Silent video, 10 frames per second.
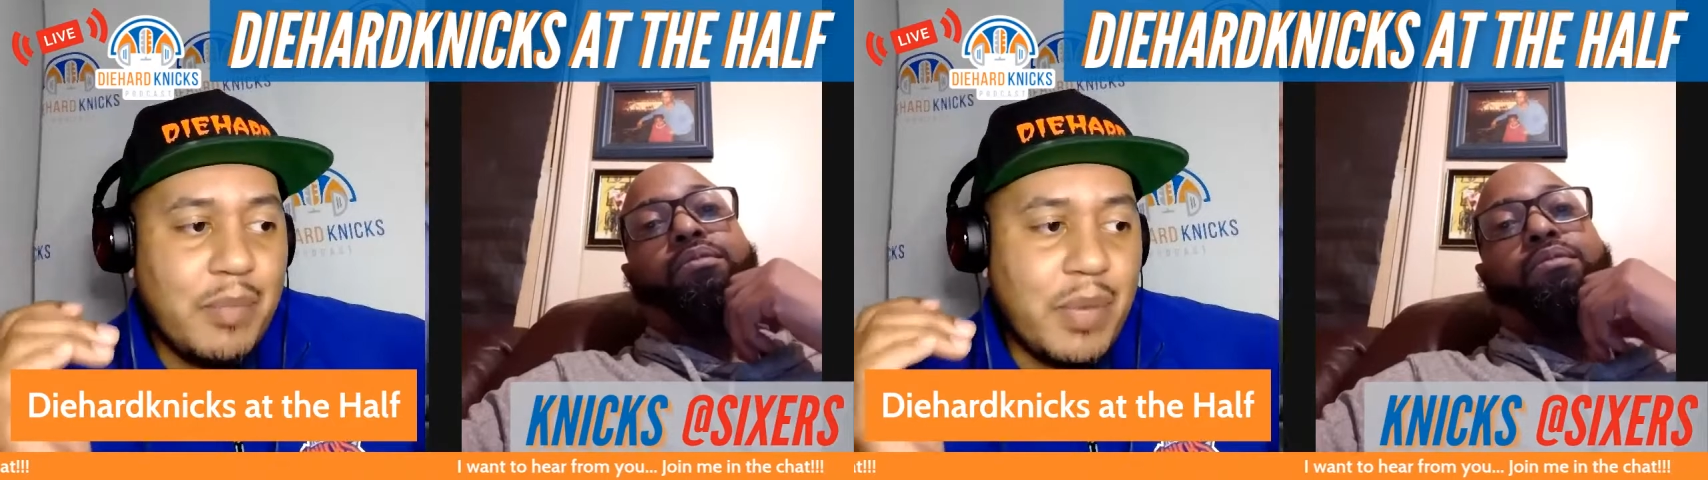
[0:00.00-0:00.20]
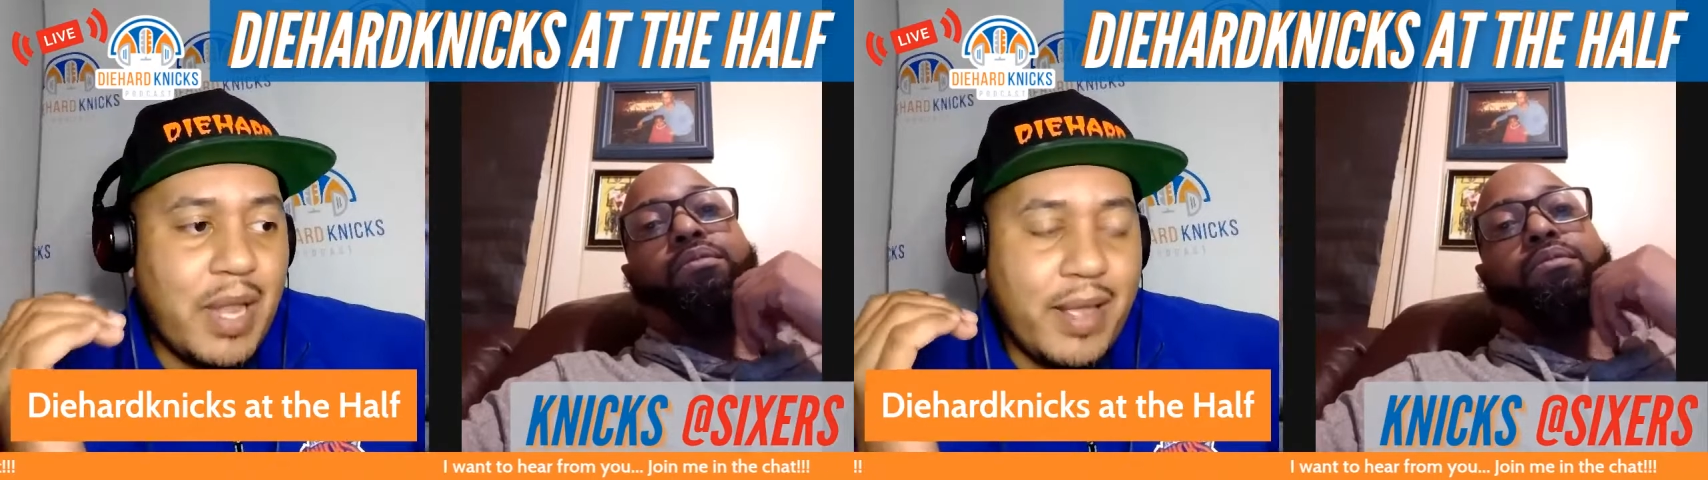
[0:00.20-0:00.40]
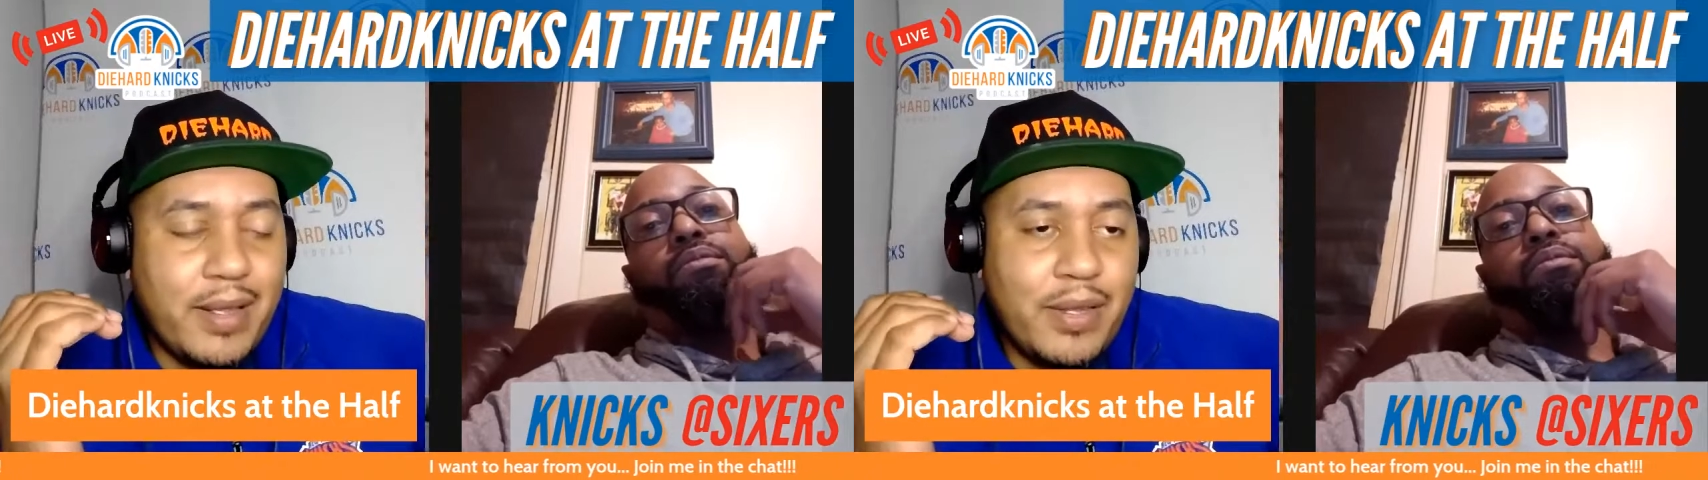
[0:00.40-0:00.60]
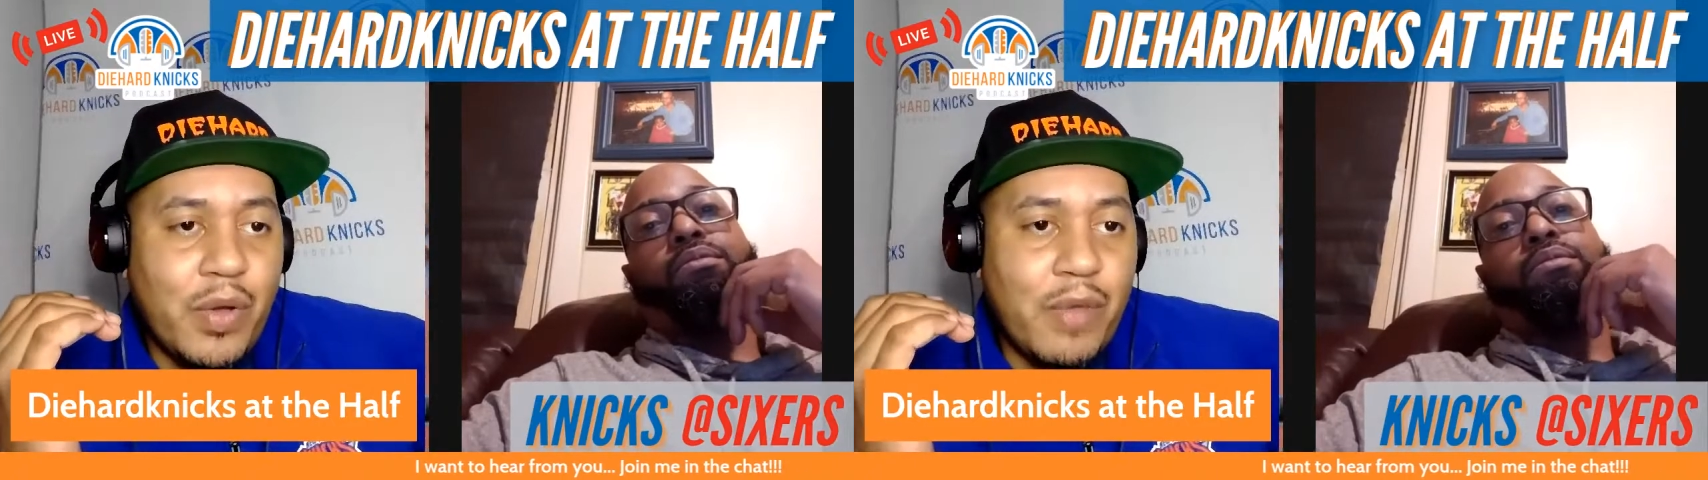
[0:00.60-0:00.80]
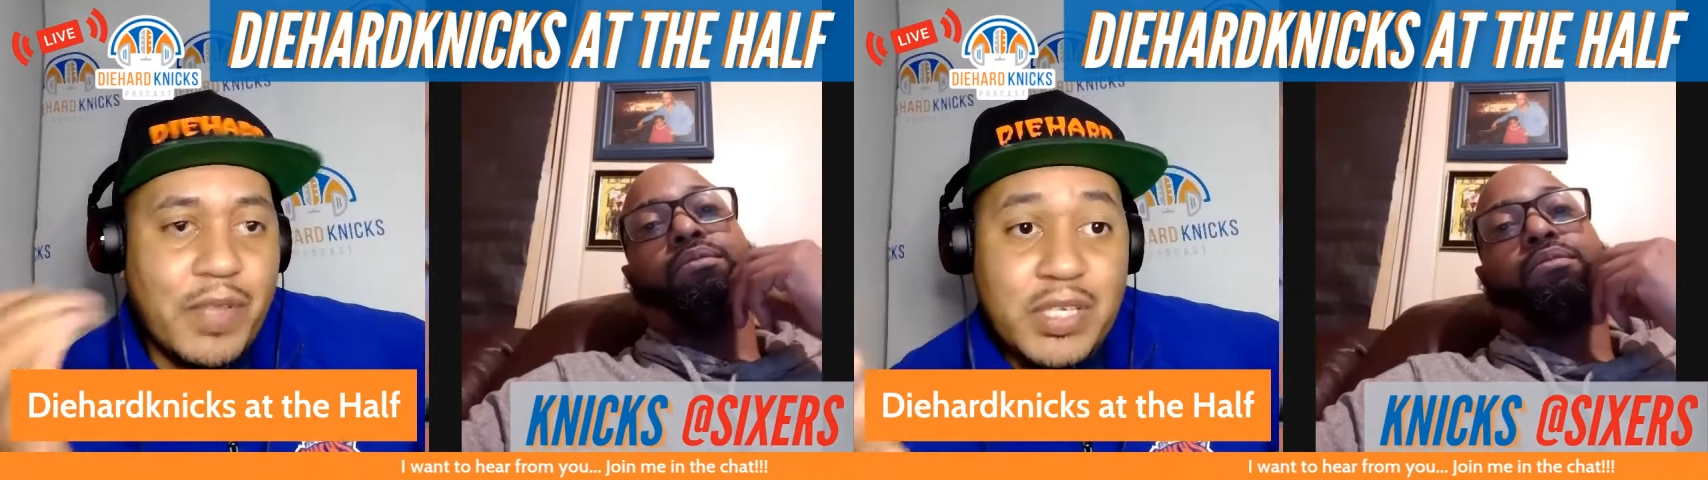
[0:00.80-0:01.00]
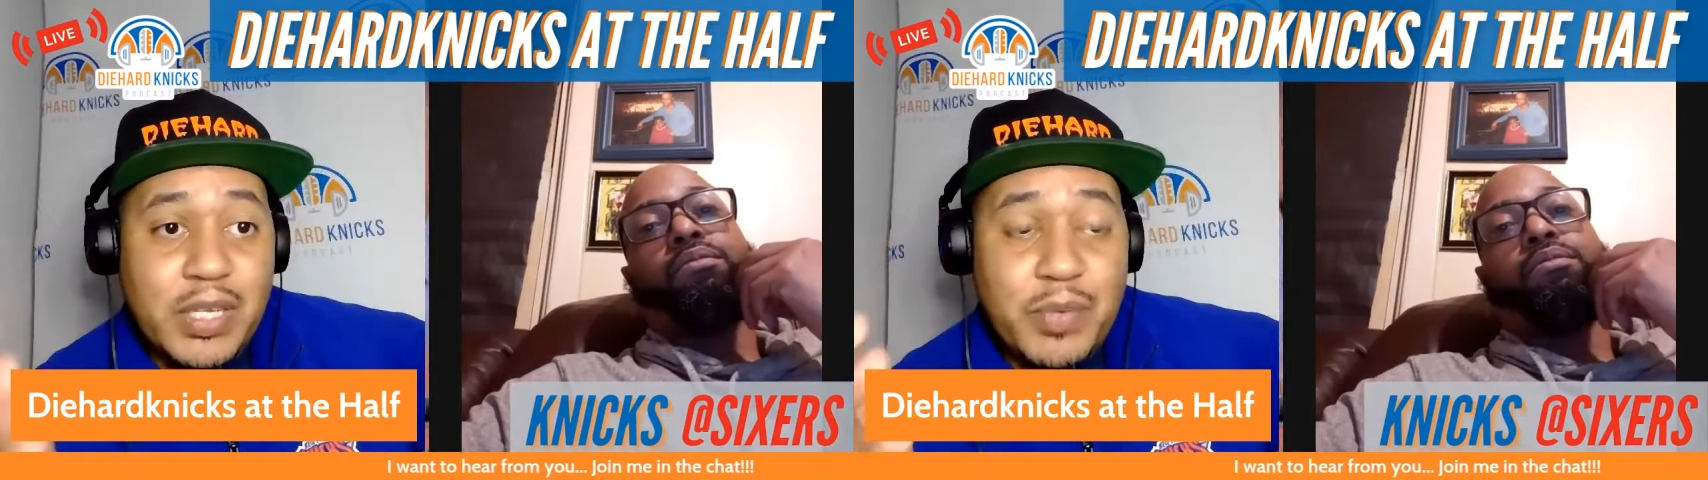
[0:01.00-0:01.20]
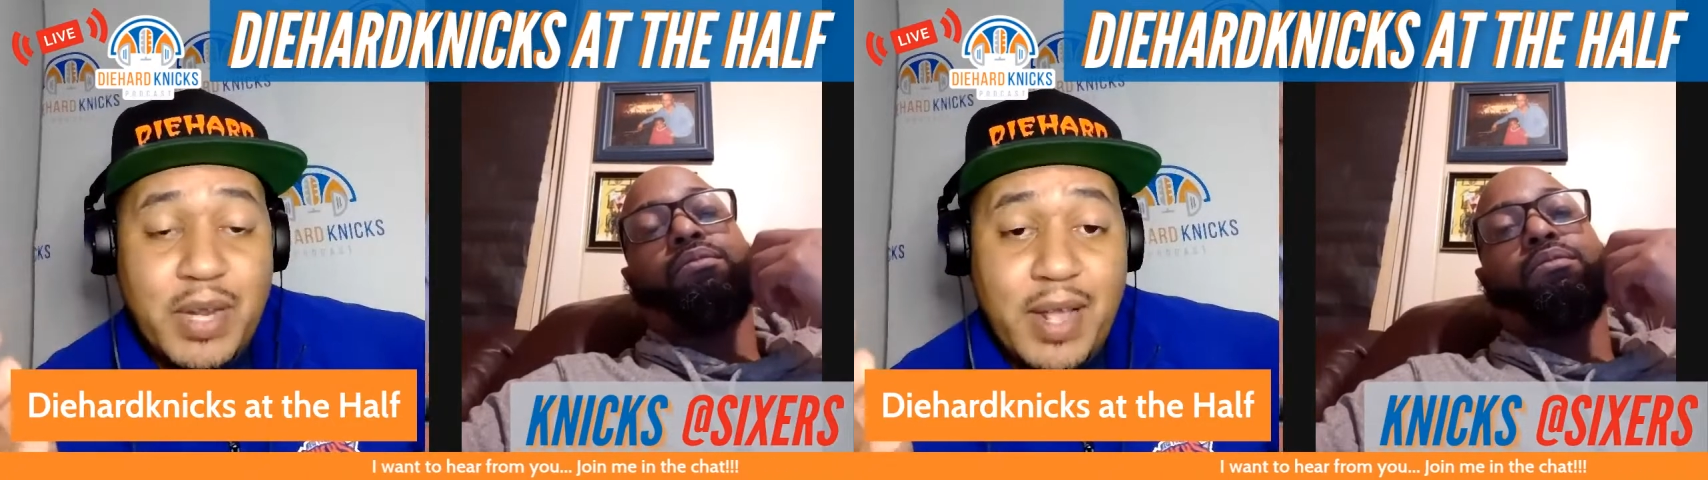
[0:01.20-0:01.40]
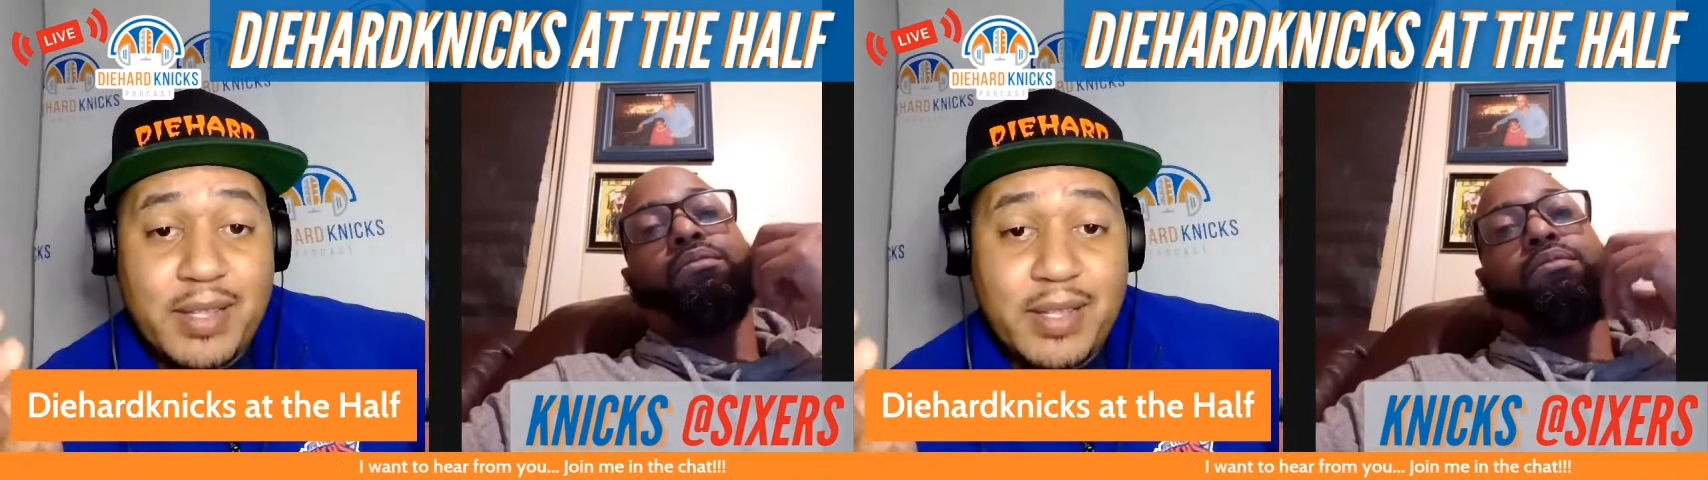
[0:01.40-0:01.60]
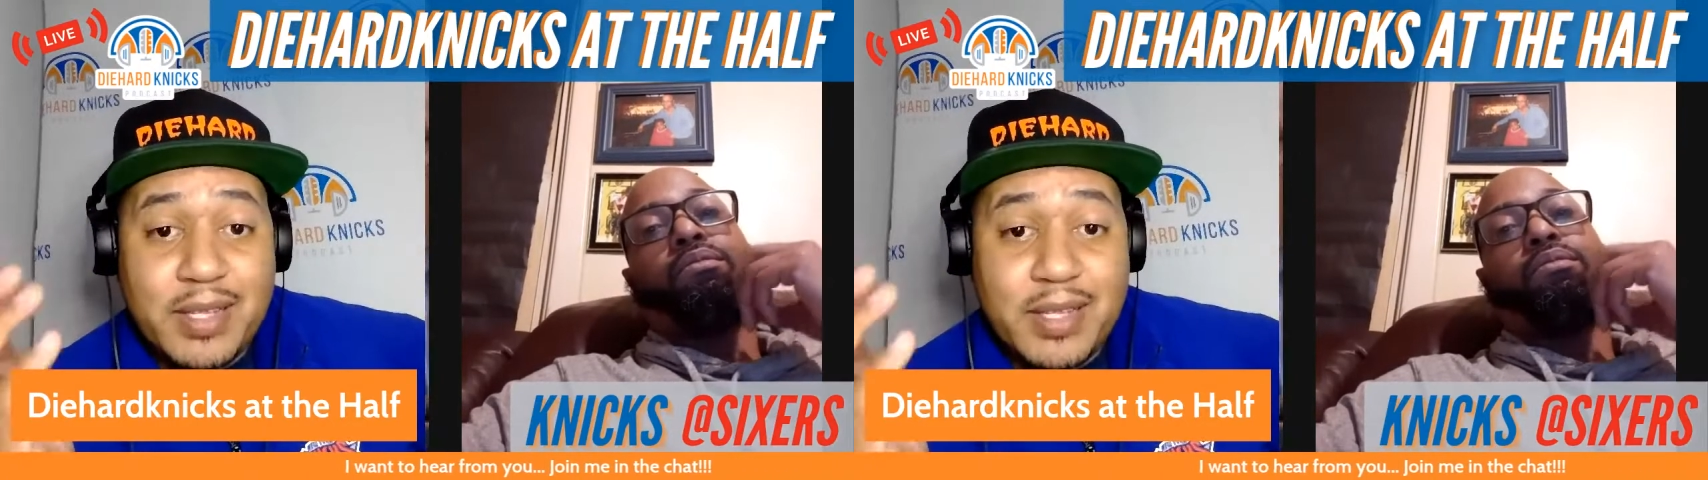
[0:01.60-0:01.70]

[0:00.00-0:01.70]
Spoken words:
But like eventually we're gonna have to